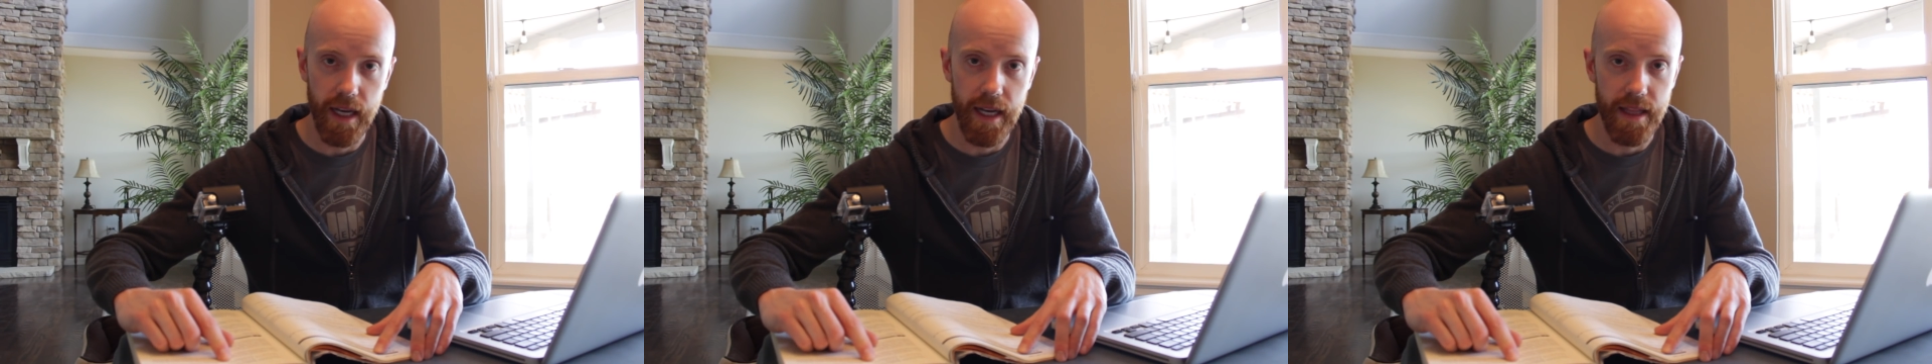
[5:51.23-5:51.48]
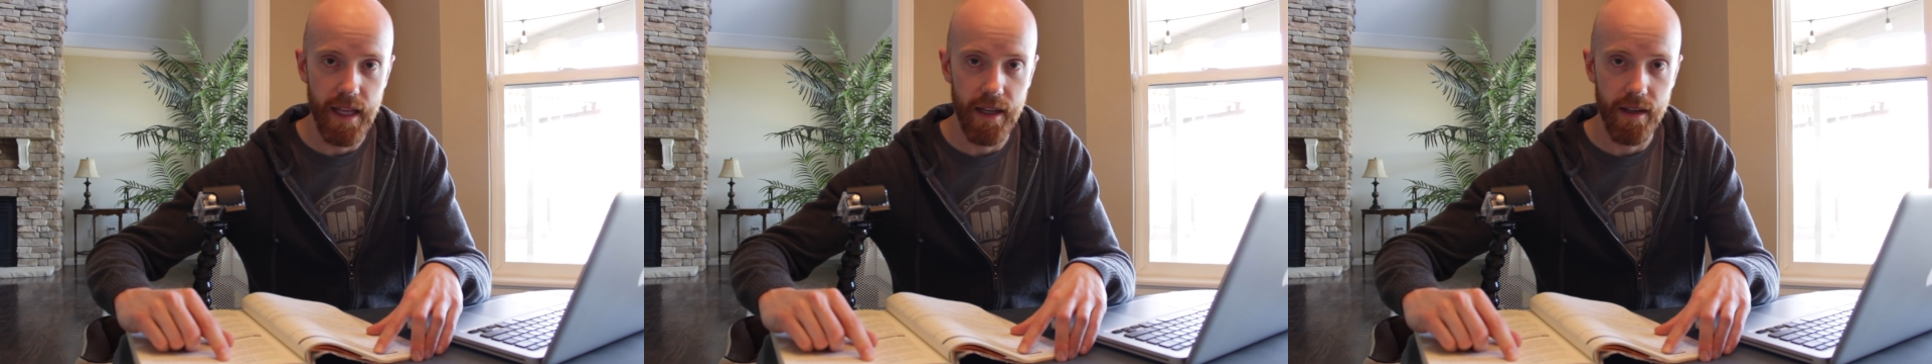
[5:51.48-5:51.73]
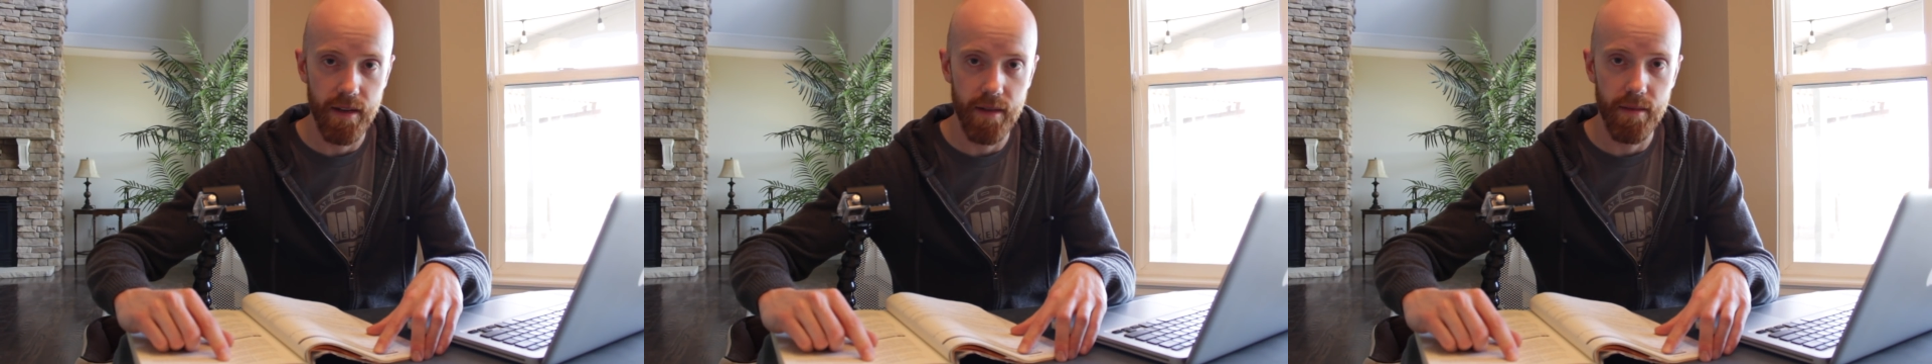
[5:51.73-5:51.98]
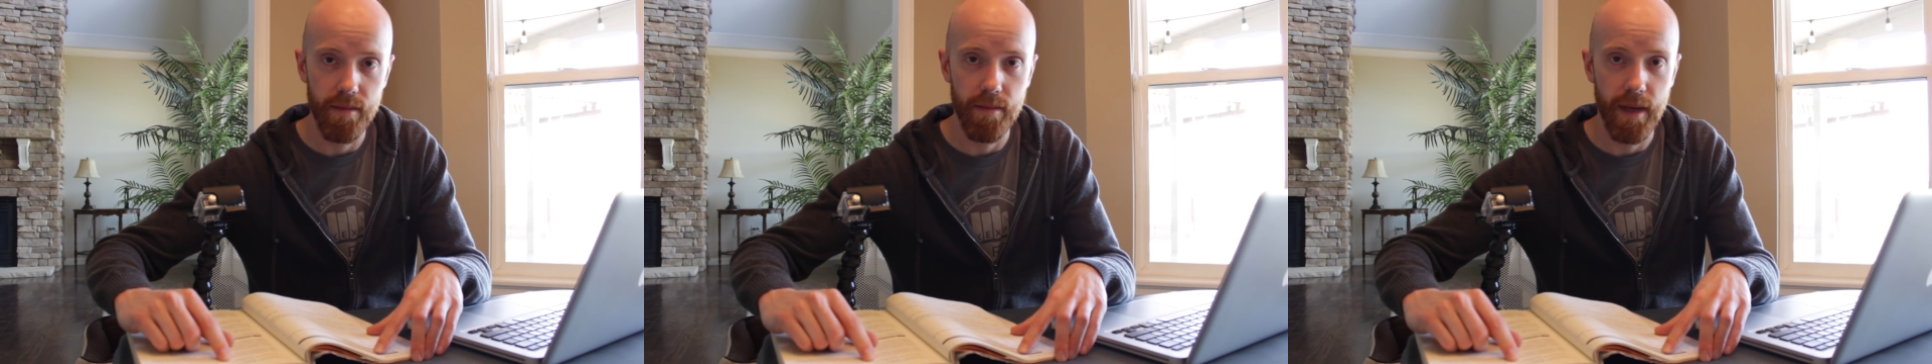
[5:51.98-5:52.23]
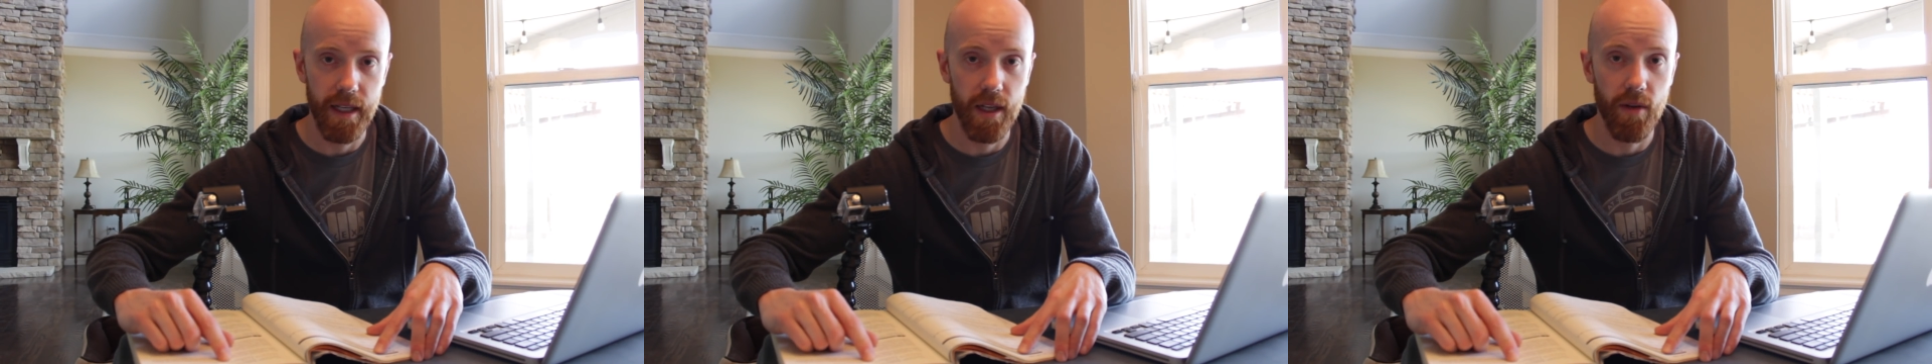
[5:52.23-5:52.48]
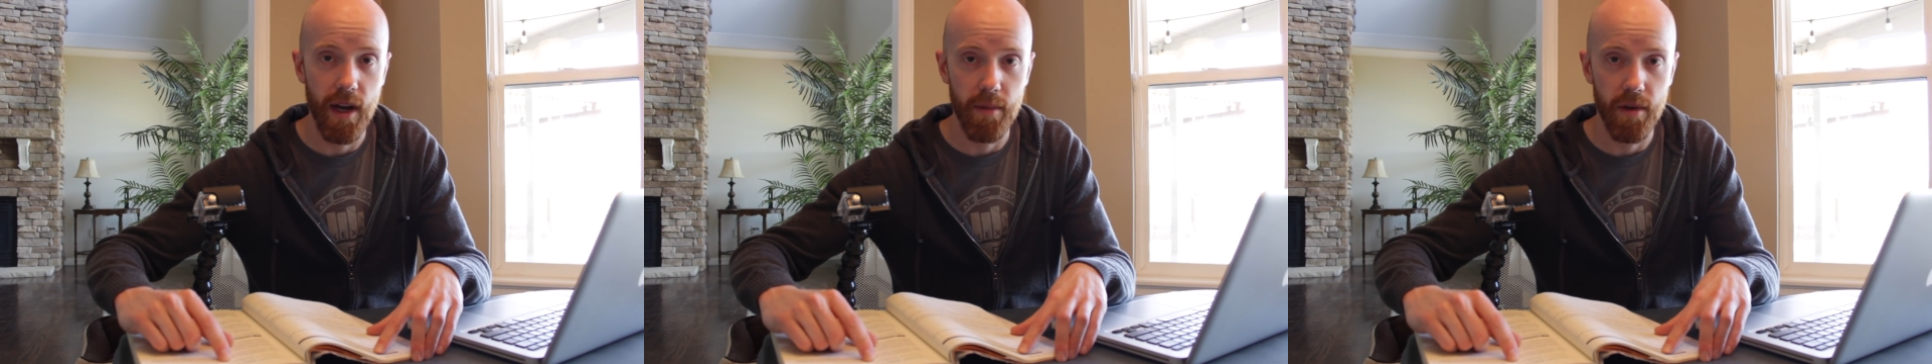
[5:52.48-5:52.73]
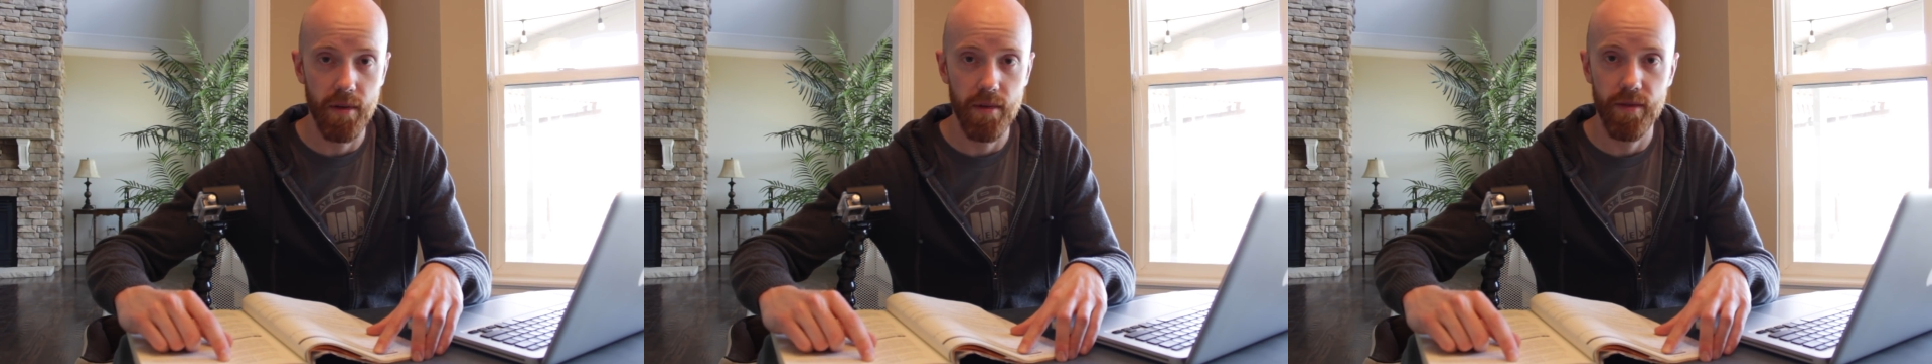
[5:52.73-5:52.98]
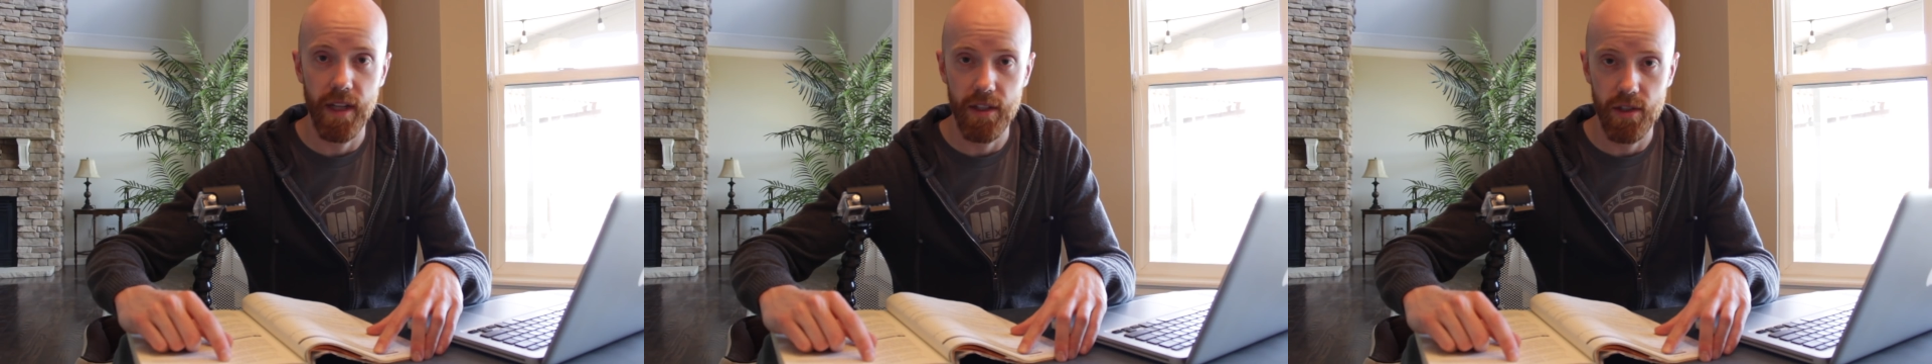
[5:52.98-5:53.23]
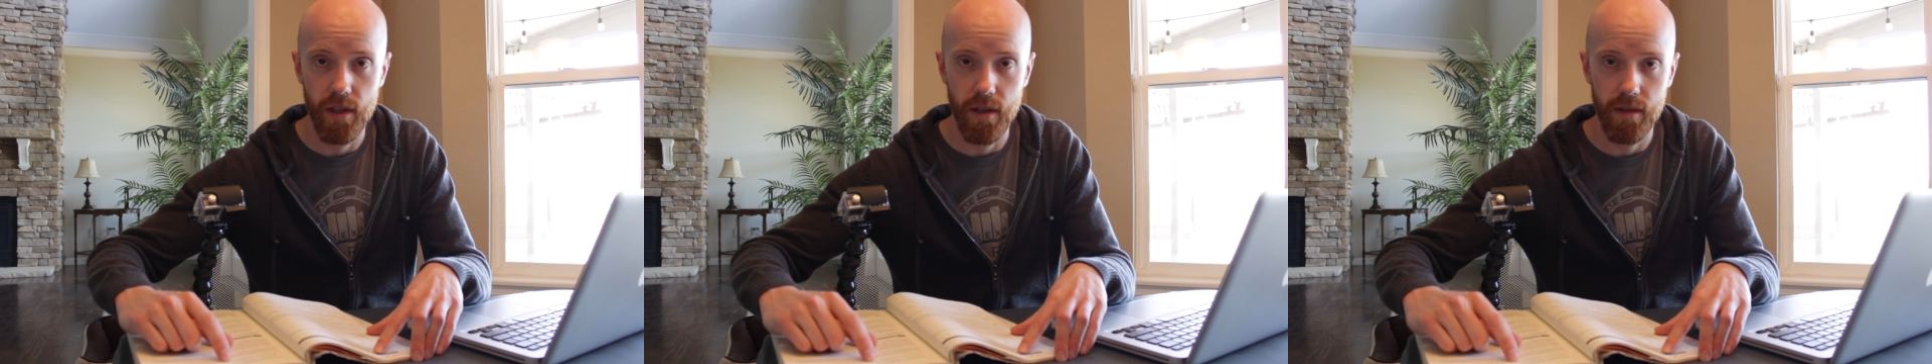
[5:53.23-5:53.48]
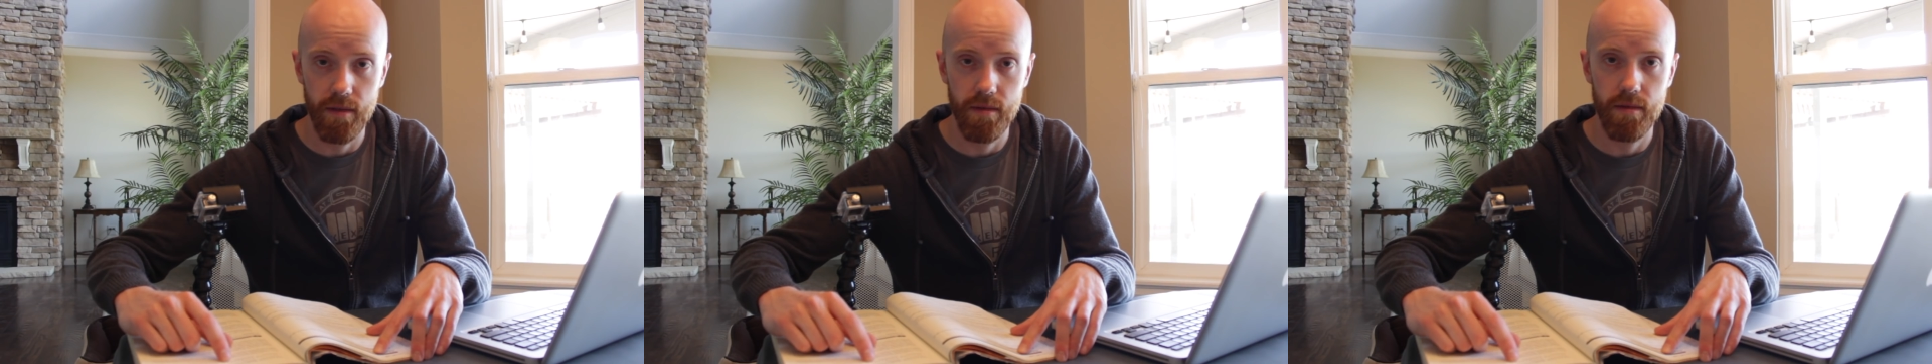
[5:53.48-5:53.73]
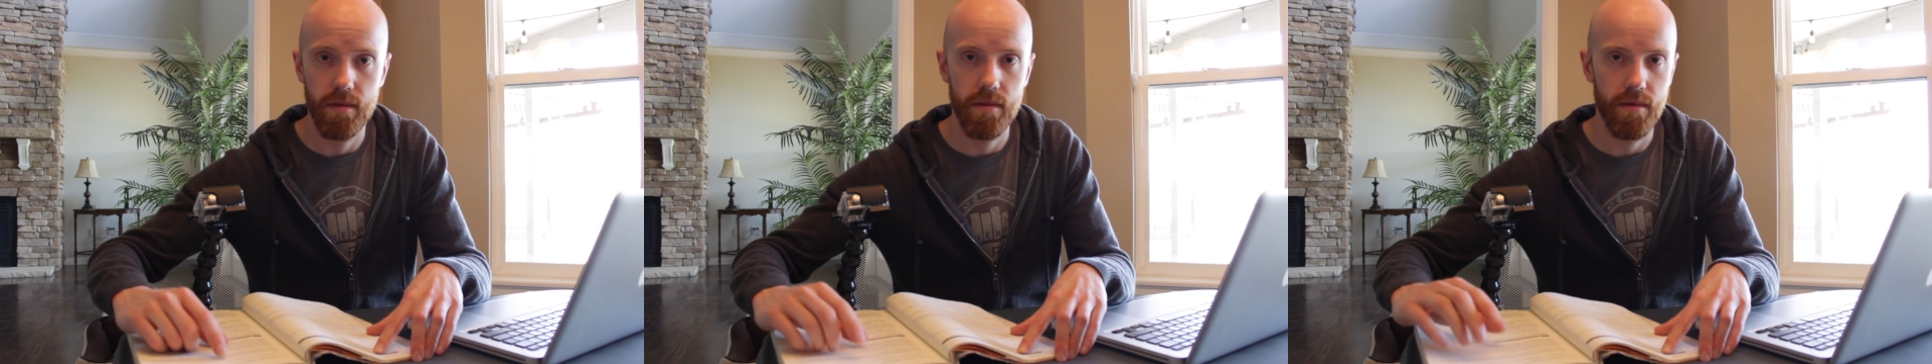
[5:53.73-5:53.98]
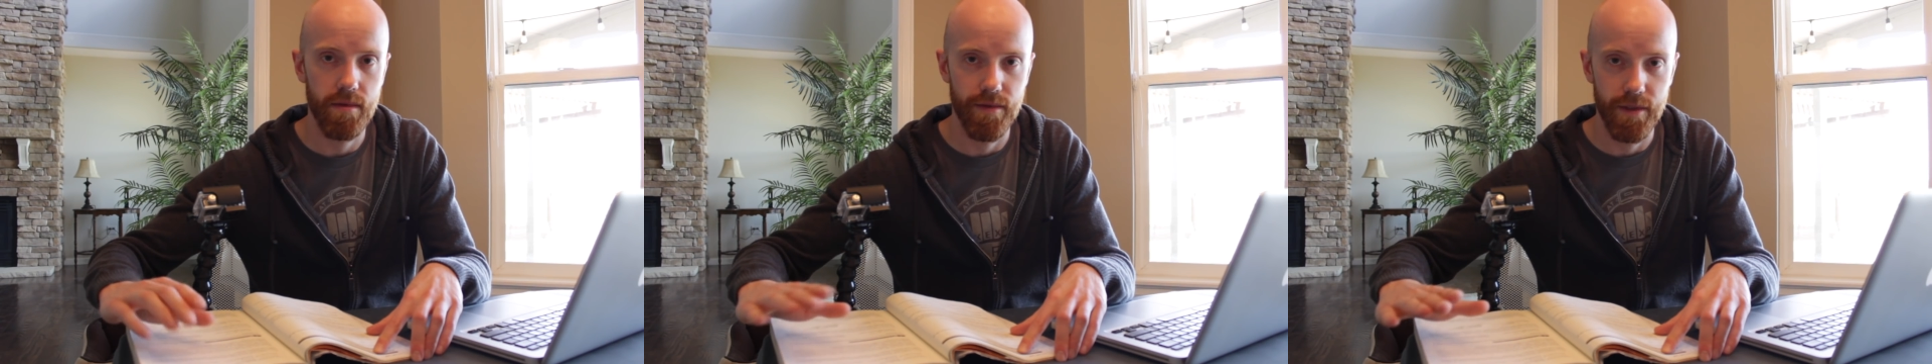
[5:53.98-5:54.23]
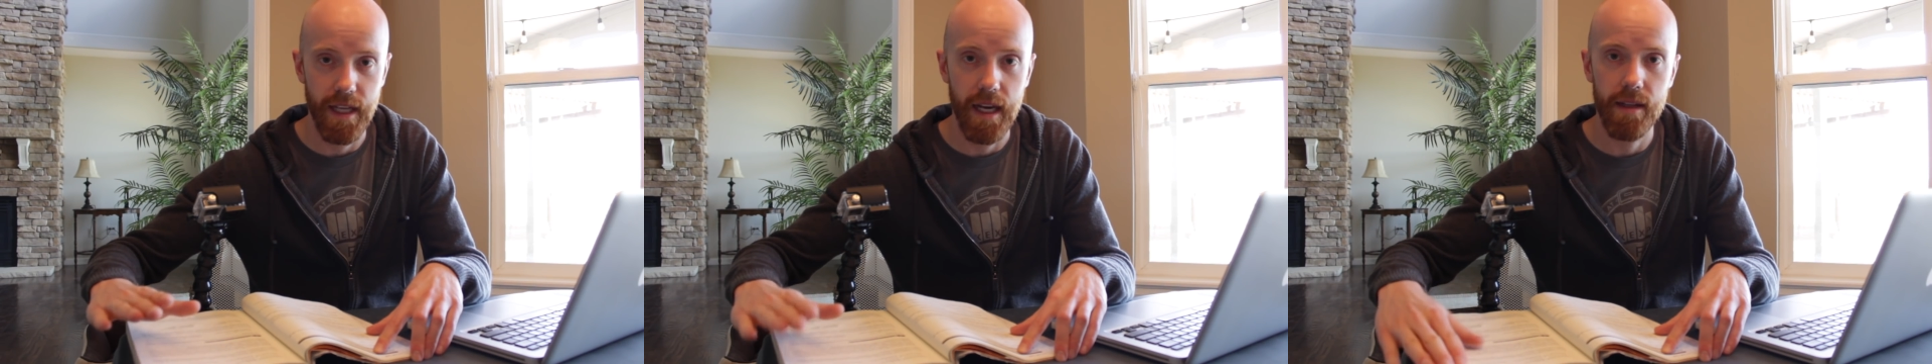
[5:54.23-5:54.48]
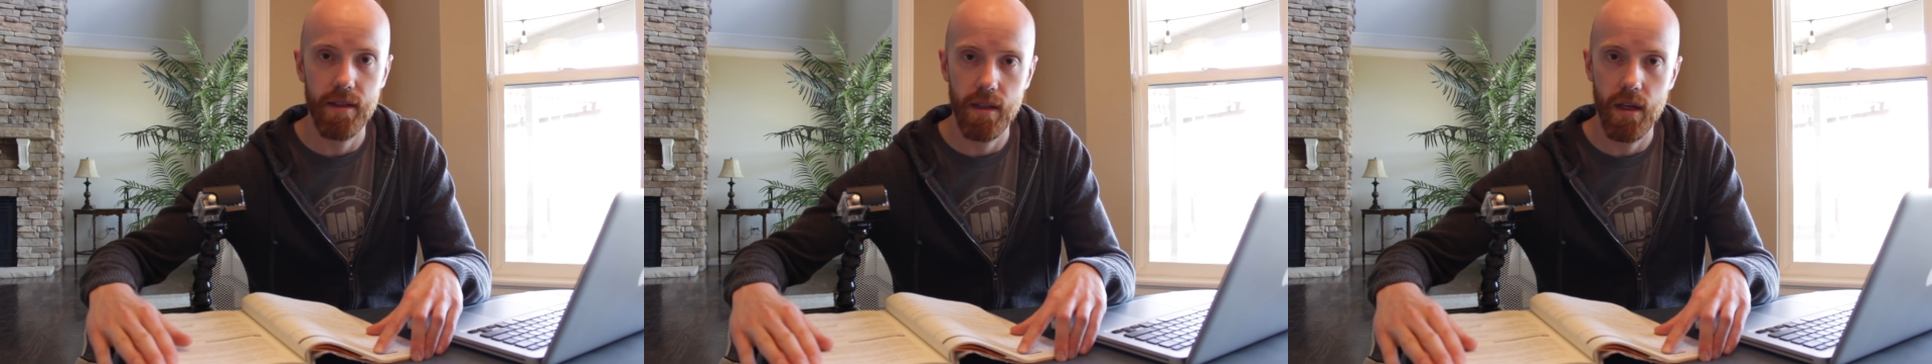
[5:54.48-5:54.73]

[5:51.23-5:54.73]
and then make a grammar flashcard for that